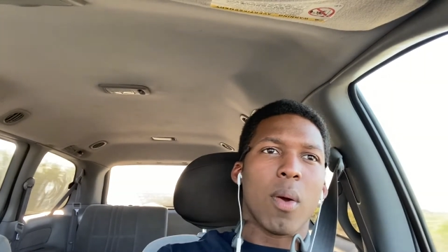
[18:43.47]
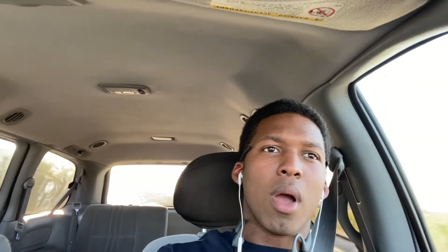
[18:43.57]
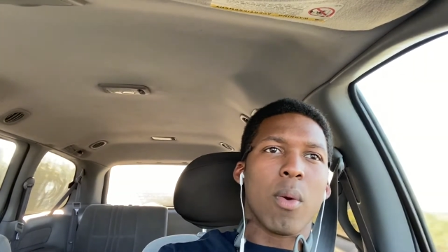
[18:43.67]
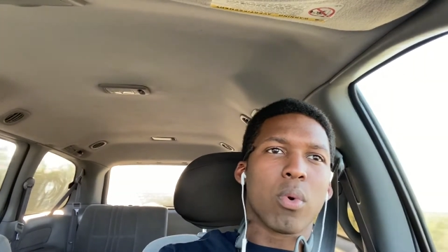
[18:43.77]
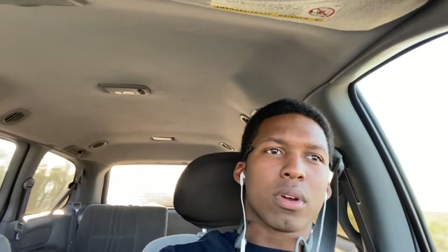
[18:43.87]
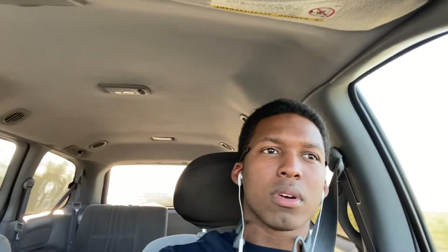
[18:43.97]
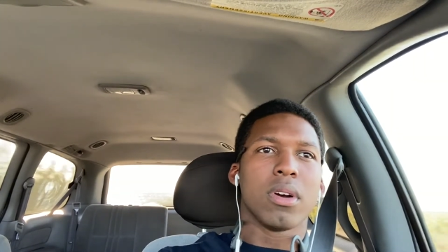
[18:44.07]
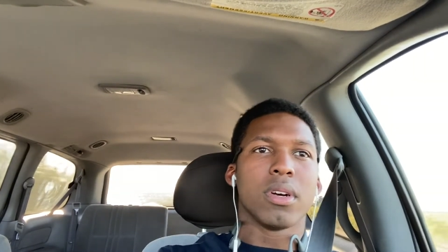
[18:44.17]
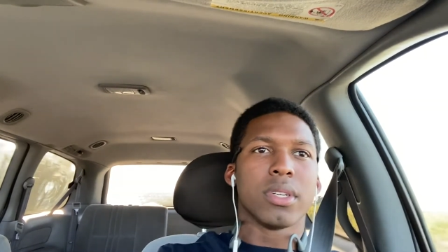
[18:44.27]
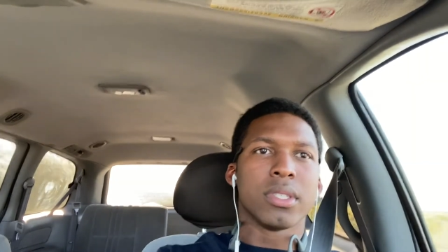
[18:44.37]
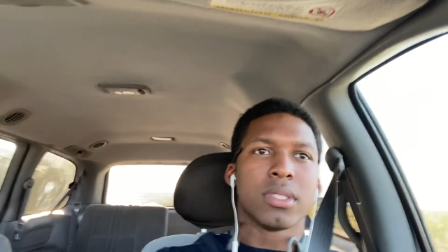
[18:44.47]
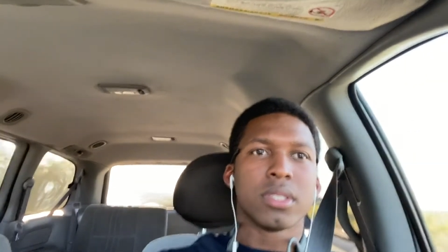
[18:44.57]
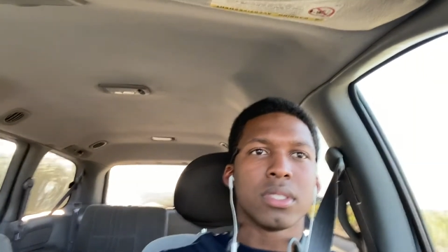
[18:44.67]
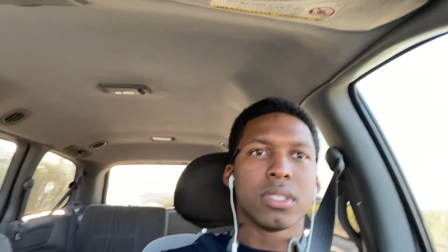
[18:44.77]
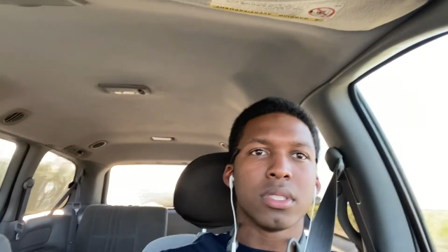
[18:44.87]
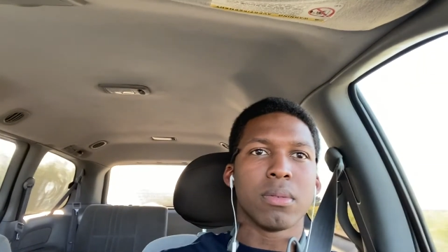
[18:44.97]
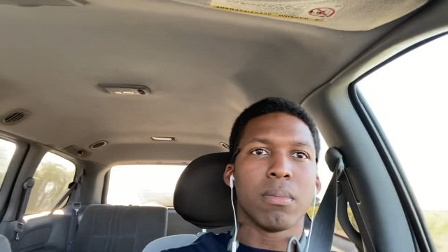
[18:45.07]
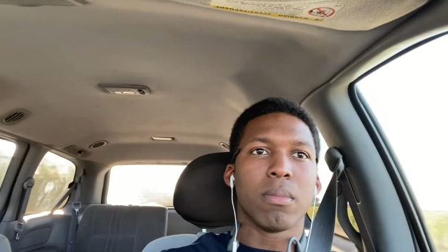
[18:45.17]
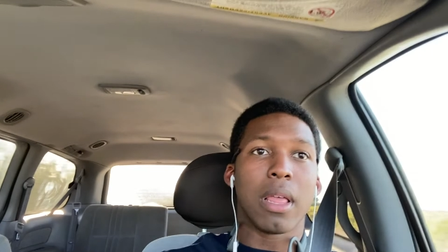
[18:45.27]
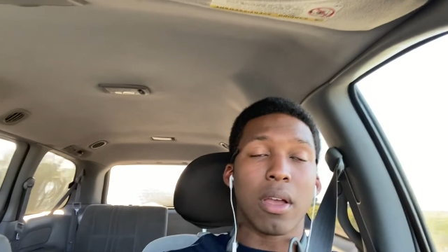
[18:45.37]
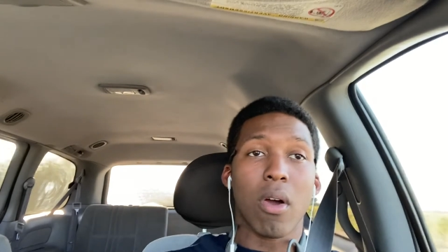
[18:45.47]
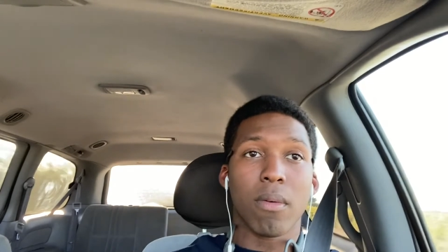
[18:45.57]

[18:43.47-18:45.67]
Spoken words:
I work on like